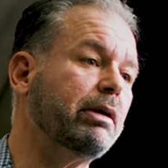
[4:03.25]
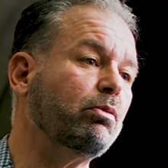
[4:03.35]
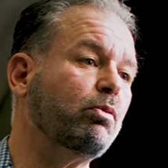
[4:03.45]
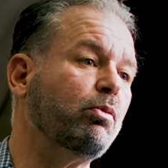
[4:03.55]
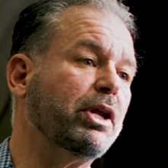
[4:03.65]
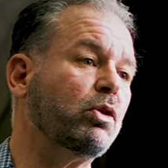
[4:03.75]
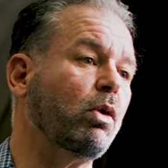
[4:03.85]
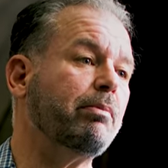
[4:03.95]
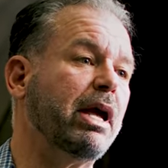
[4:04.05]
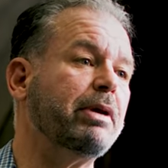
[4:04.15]
and we
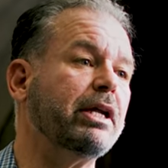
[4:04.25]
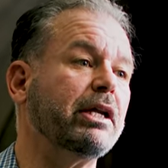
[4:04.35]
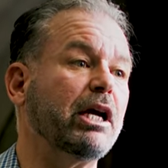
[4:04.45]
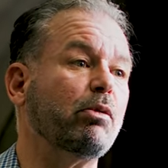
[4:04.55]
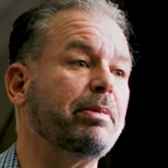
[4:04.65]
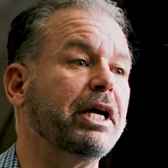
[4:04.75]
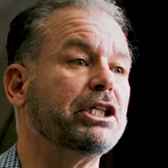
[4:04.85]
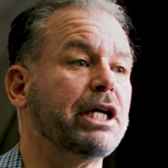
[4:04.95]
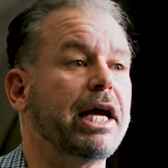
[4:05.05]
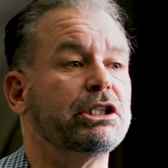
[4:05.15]
thought maybe it would be a
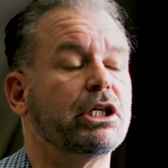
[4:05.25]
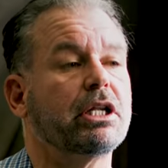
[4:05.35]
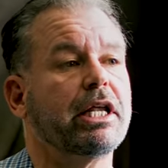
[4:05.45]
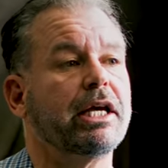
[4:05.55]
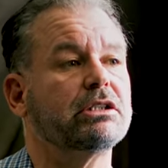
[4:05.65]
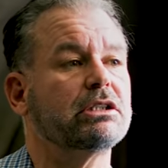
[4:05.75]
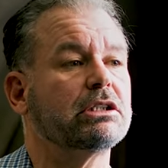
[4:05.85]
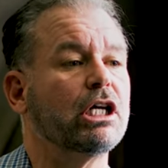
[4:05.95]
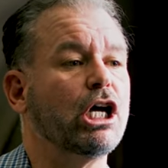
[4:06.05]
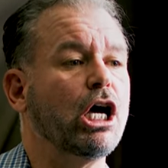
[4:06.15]
change in
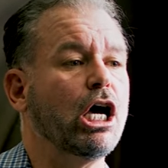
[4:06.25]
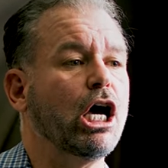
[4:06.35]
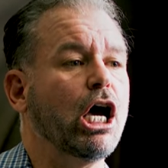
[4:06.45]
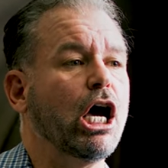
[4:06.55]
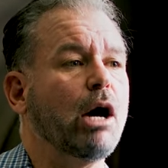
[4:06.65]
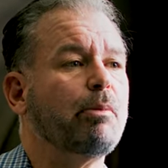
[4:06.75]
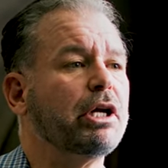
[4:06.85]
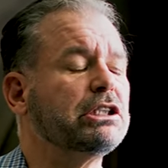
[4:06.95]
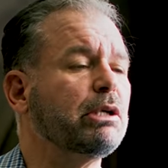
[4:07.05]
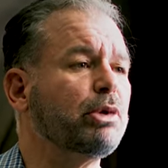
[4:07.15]
things,
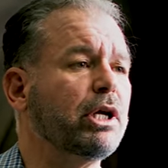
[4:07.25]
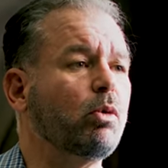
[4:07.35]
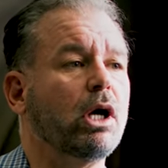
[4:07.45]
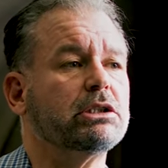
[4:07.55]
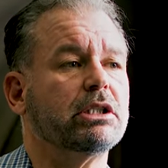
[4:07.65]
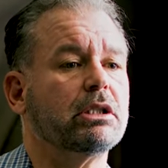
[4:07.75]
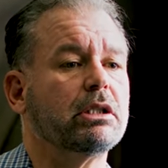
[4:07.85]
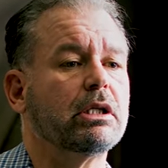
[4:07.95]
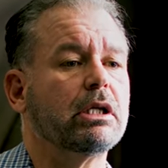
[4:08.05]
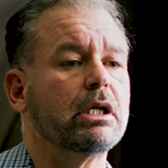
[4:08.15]
but it simply wasn't.
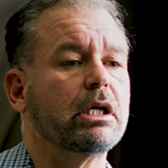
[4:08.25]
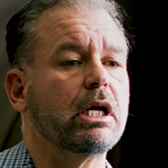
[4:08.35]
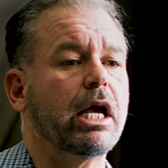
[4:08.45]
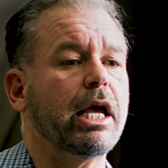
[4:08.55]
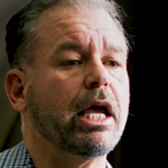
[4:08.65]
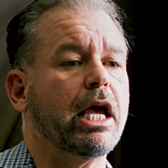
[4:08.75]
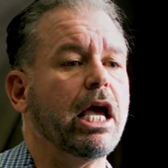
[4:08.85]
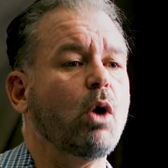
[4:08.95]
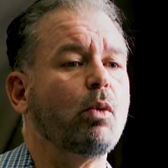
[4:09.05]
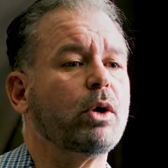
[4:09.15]

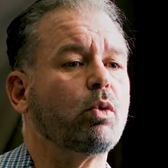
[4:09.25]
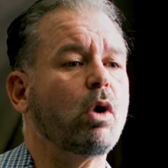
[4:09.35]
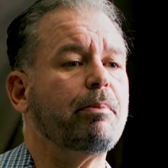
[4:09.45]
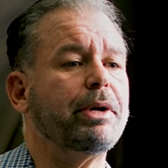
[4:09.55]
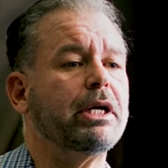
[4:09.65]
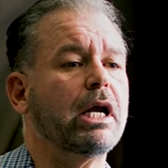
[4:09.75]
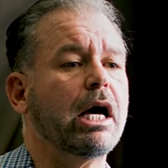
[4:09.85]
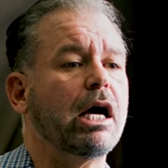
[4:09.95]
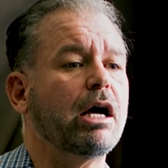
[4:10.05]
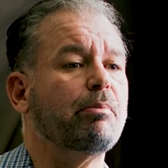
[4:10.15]
We grew up in
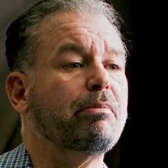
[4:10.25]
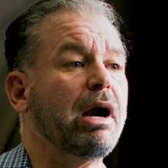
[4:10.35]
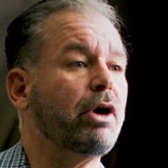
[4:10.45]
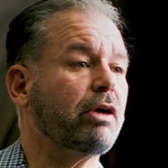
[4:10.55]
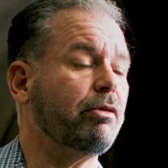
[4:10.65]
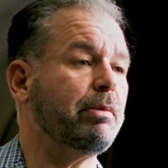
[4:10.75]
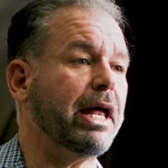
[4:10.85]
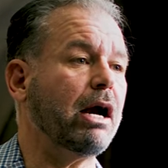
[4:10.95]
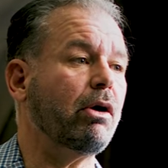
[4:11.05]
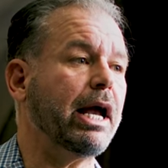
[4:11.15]
uh, Merrick from
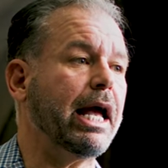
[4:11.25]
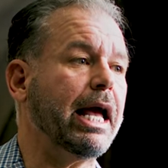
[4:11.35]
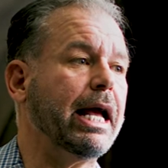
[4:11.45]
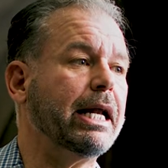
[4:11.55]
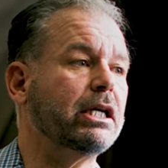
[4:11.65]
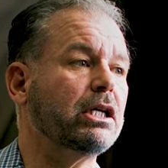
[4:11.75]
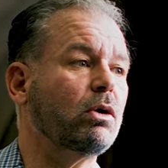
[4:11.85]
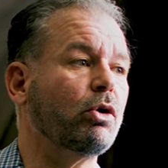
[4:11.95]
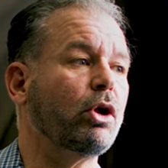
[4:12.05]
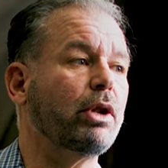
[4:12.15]
there, and
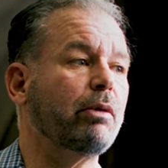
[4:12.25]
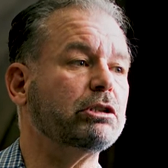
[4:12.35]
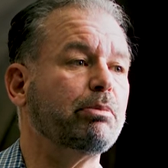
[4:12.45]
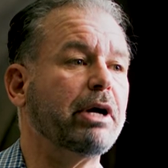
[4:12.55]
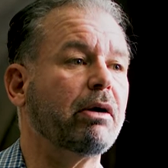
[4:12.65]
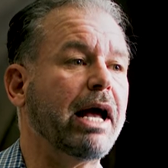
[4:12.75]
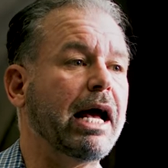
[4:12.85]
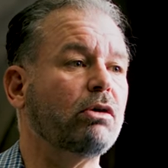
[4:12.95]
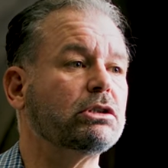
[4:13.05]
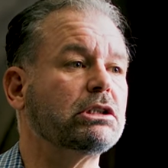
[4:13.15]
although there was a bigger
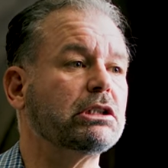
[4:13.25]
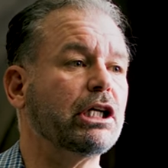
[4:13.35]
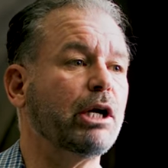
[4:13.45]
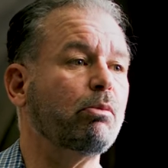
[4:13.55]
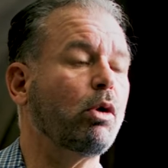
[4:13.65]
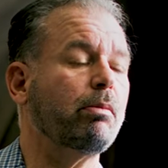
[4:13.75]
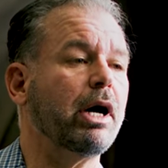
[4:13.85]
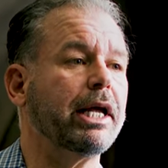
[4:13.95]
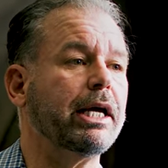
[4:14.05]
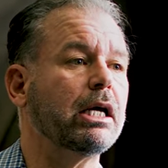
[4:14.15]
house and more
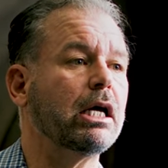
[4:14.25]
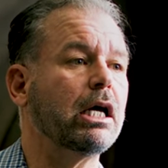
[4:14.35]
money,